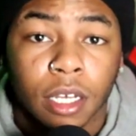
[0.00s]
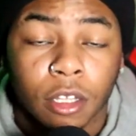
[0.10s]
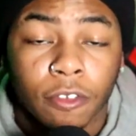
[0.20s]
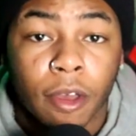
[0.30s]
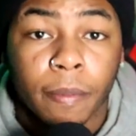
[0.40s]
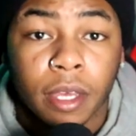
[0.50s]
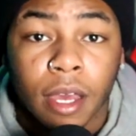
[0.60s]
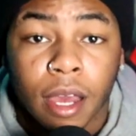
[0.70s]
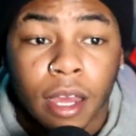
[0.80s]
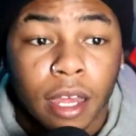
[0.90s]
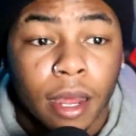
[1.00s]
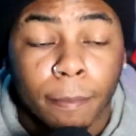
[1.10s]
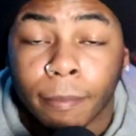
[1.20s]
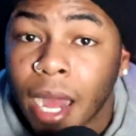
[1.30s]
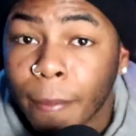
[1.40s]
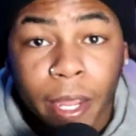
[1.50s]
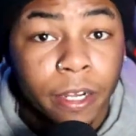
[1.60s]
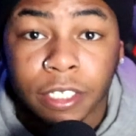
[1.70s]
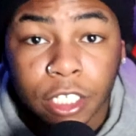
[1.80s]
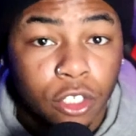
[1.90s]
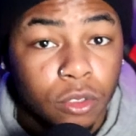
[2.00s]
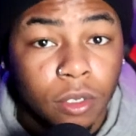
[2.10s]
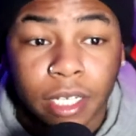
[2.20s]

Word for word: You feel me? My parents didn't,